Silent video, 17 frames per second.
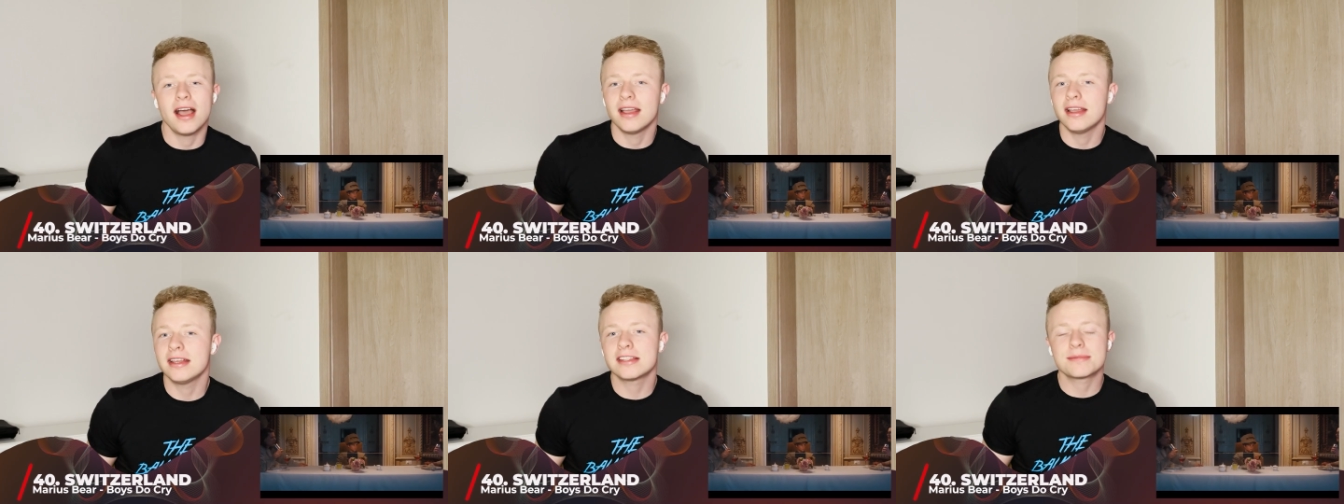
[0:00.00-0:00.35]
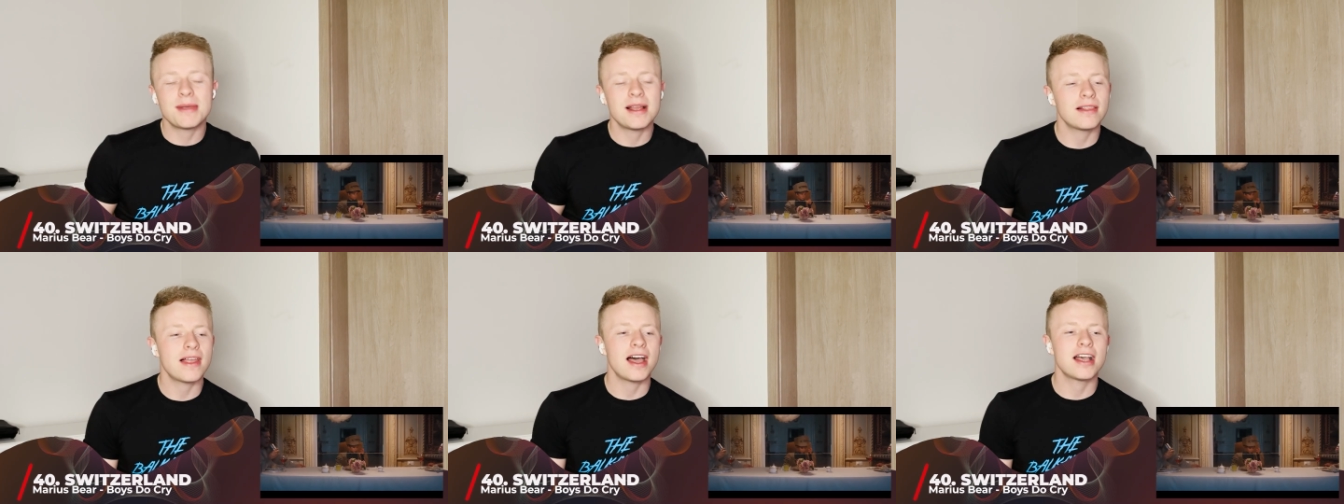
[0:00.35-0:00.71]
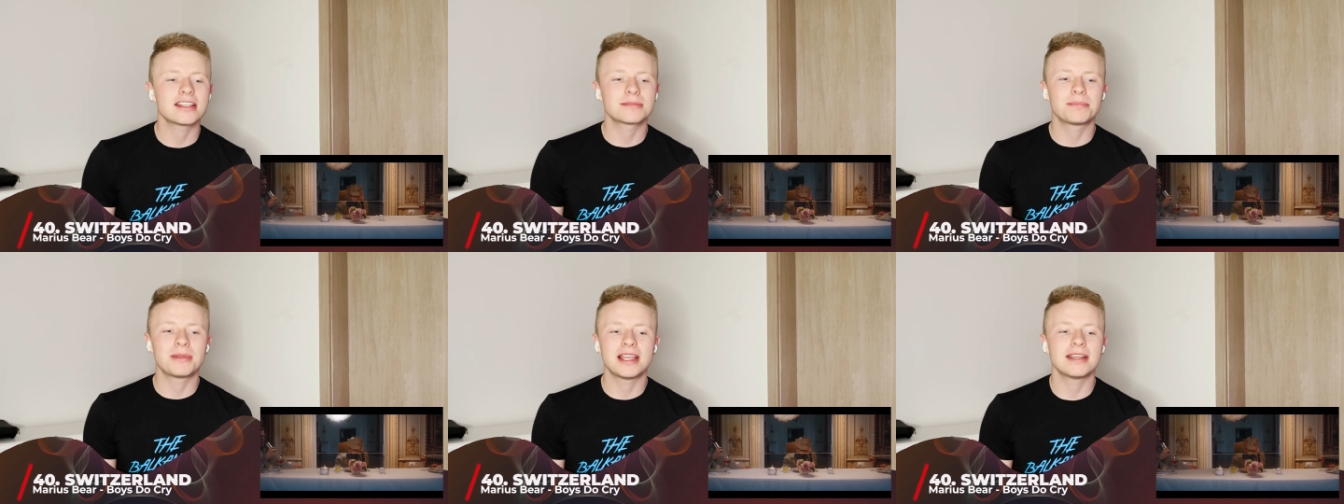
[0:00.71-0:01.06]
It's my
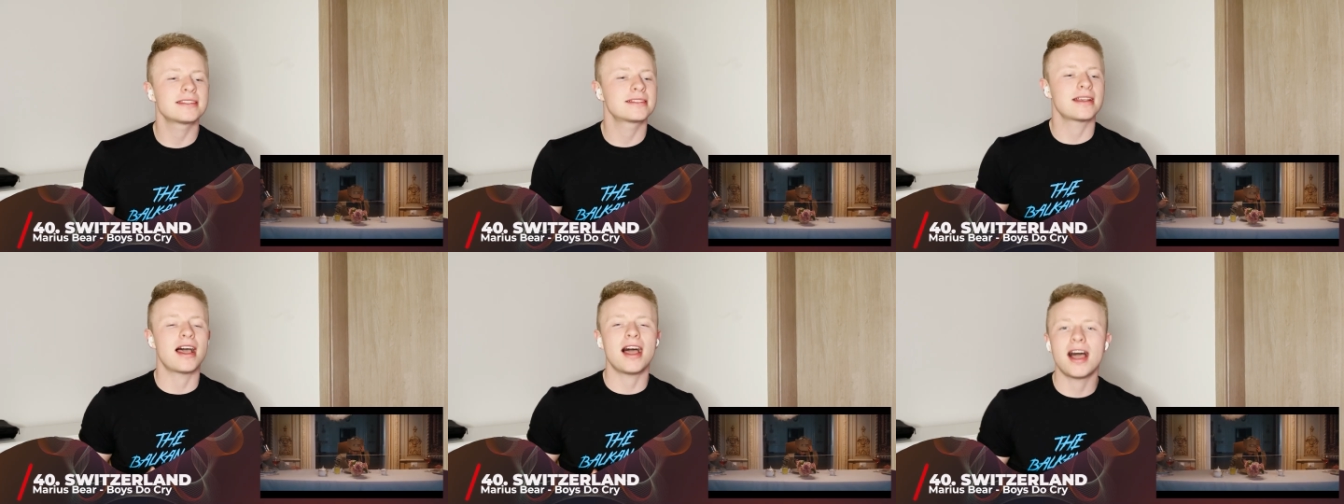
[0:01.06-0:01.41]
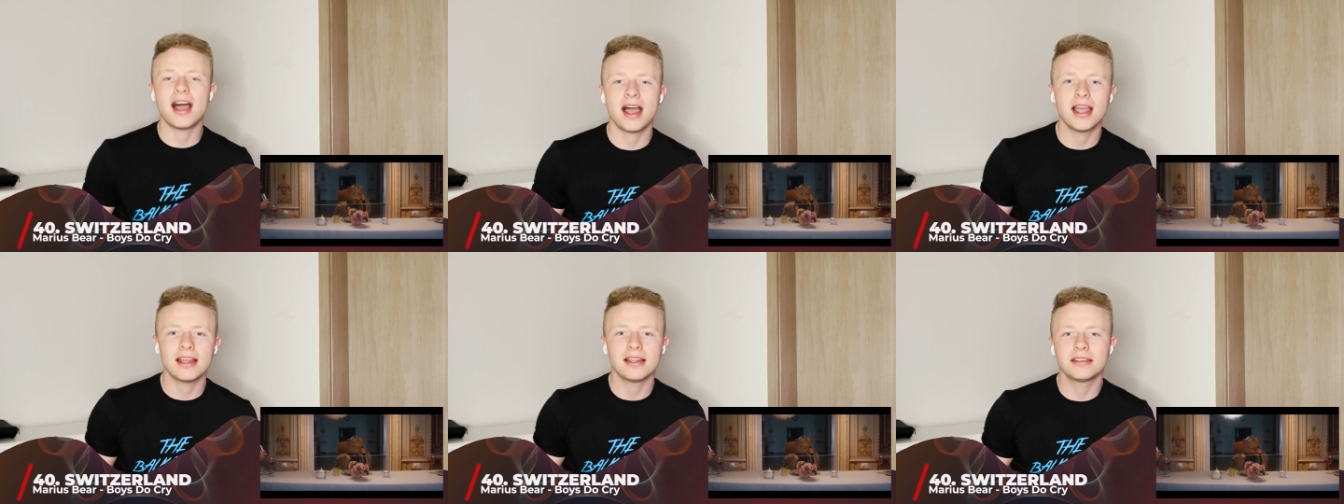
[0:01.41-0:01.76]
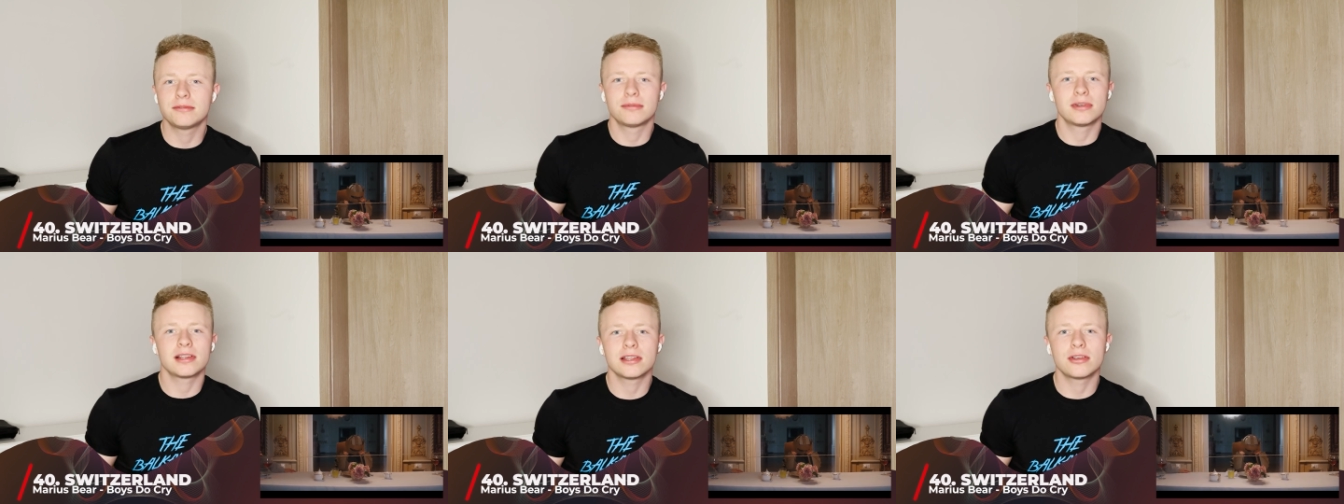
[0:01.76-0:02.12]
last place. I
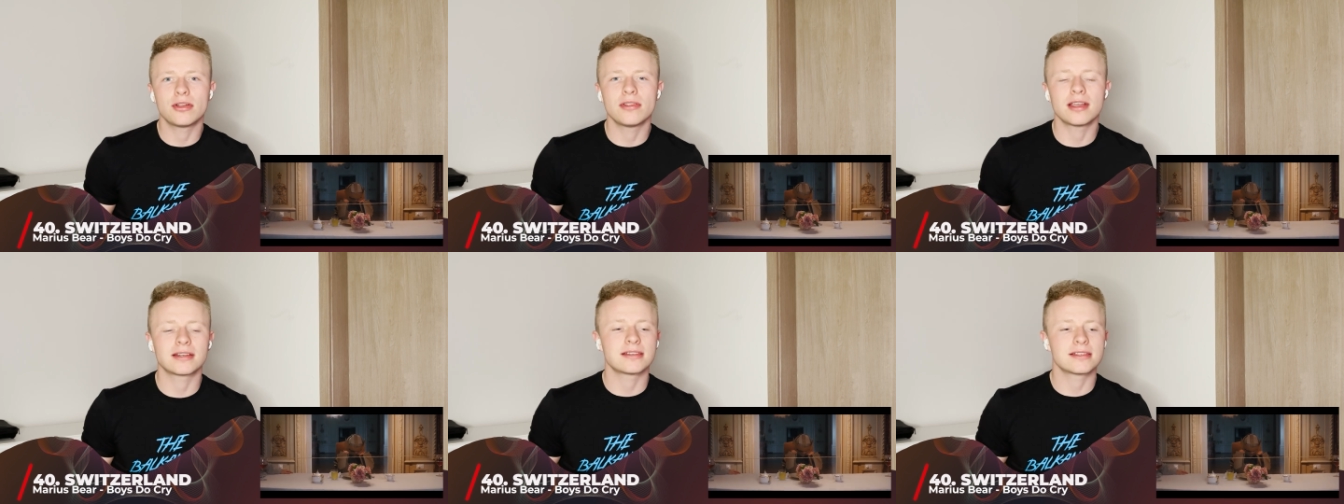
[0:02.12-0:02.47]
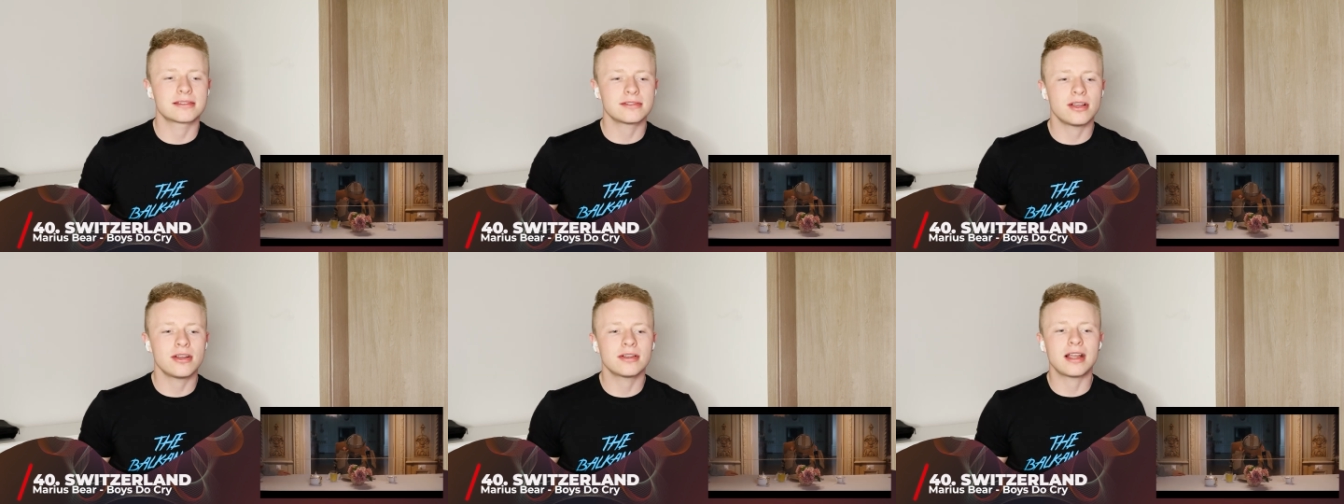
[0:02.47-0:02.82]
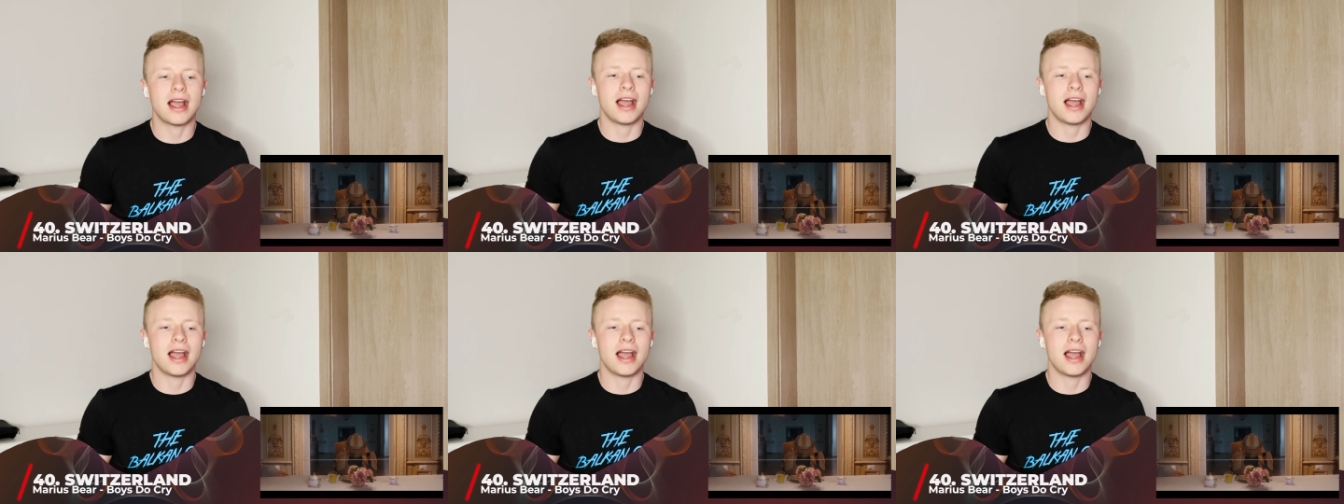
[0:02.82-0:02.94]
really don't like this song.